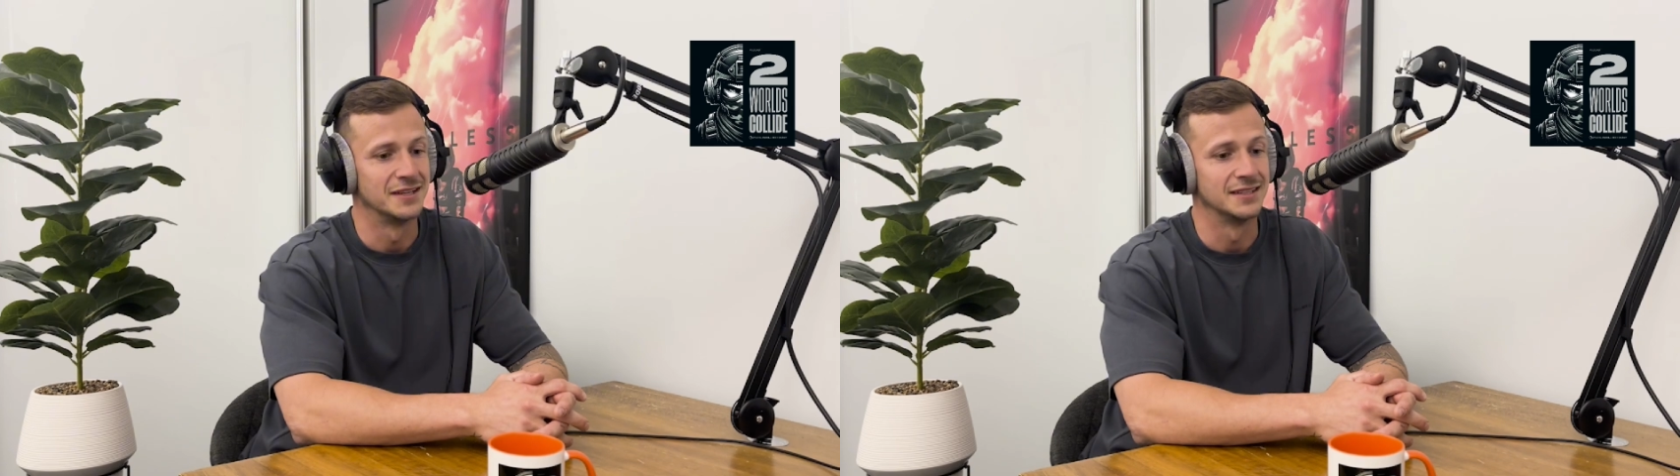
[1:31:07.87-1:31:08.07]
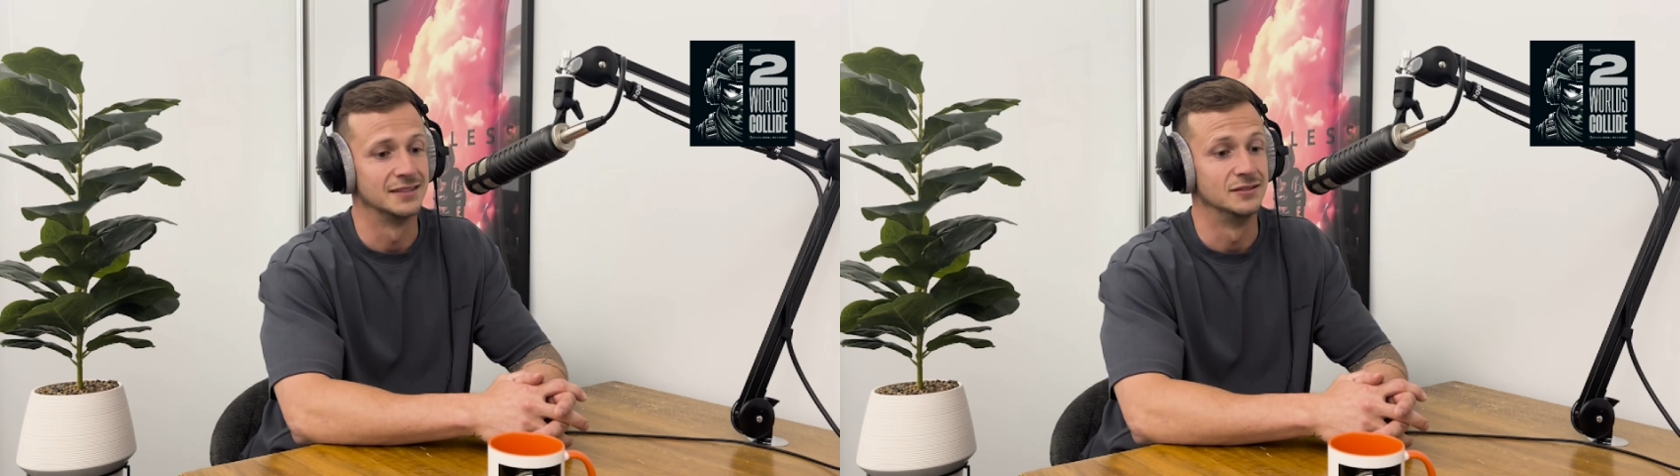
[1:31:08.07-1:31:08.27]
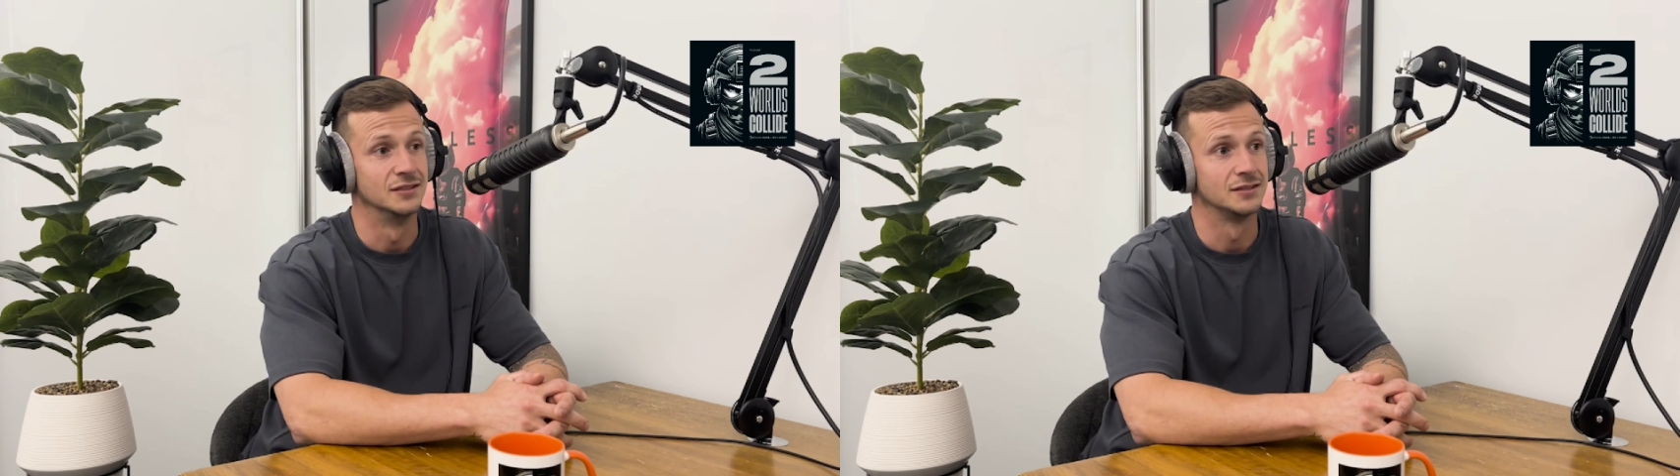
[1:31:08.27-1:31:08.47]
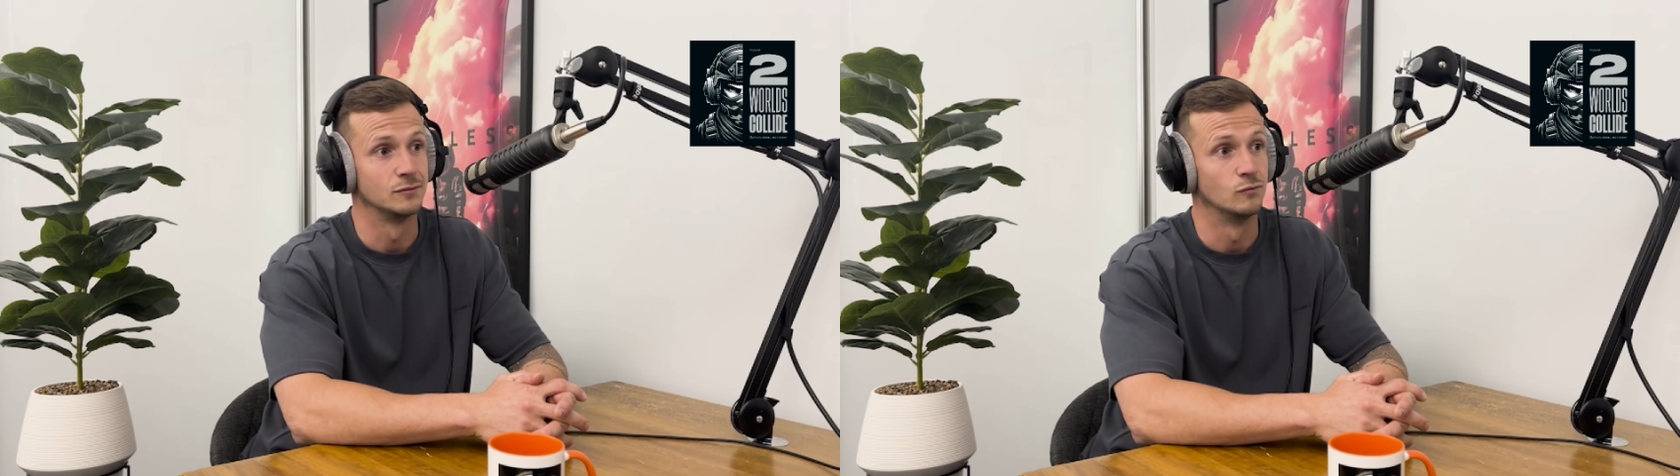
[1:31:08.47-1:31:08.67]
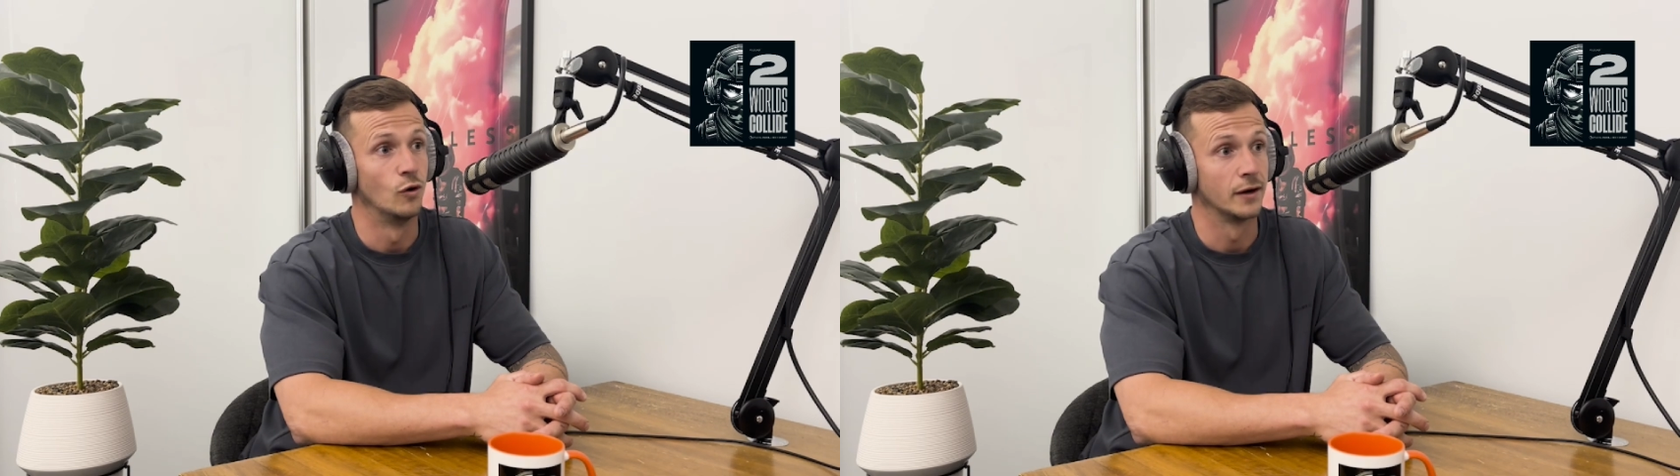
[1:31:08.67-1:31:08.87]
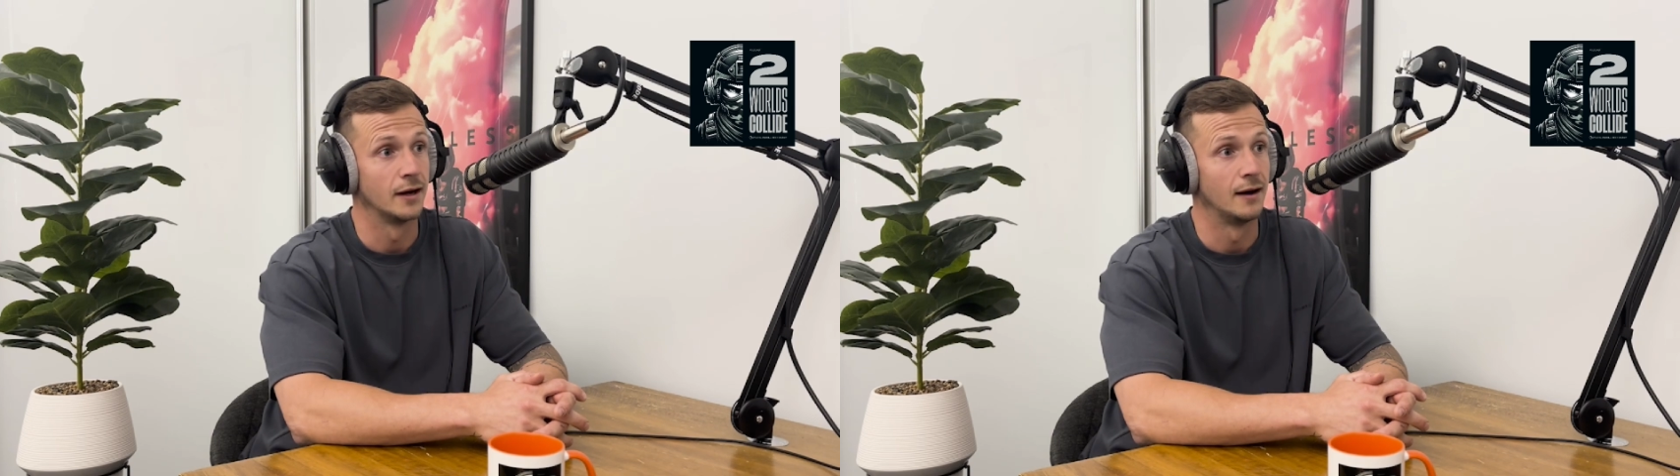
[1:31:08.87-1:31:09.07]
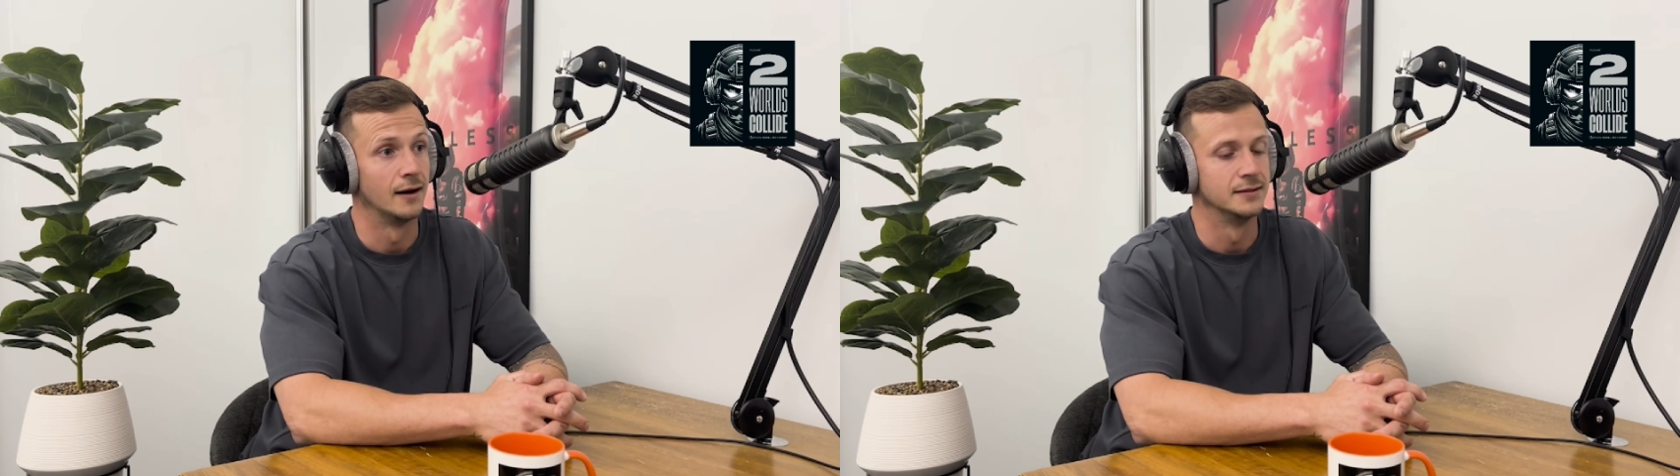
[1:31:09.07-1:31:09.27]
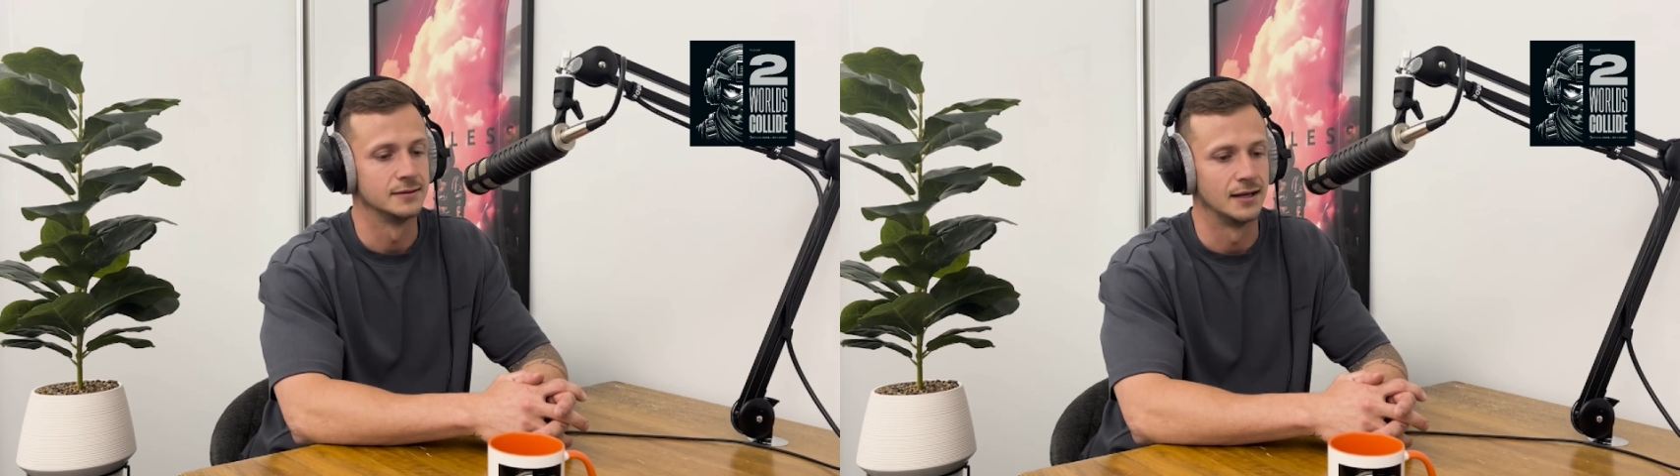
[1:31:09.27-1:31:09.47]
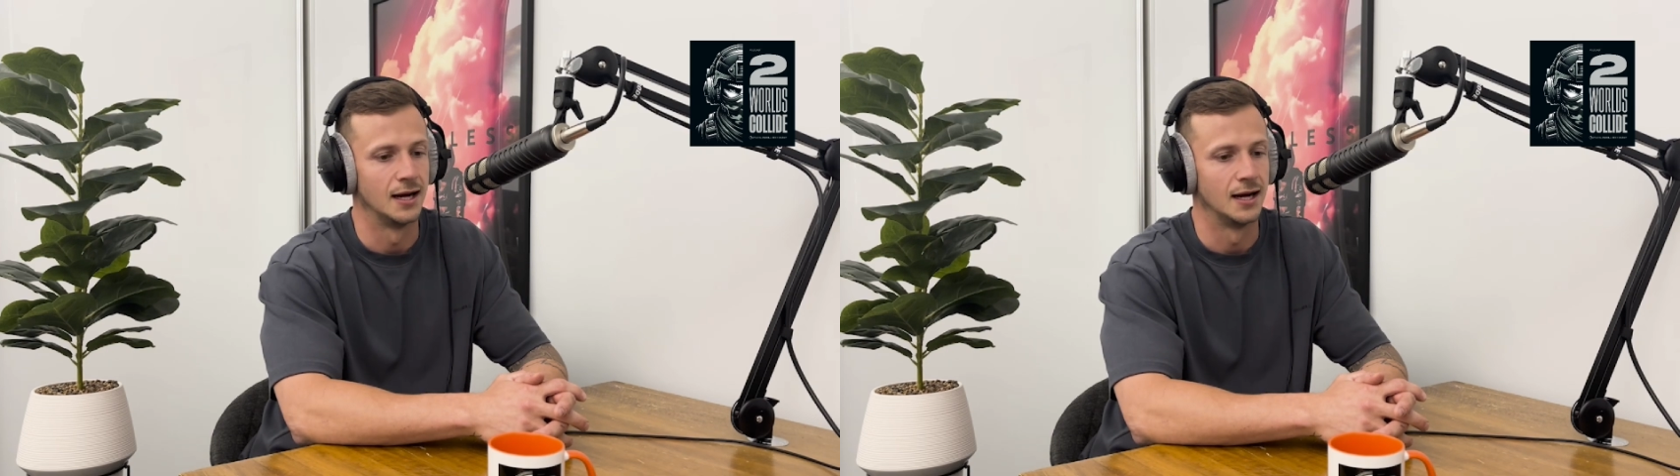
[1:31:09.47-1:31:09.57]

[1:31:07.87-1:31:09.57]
think and just work hard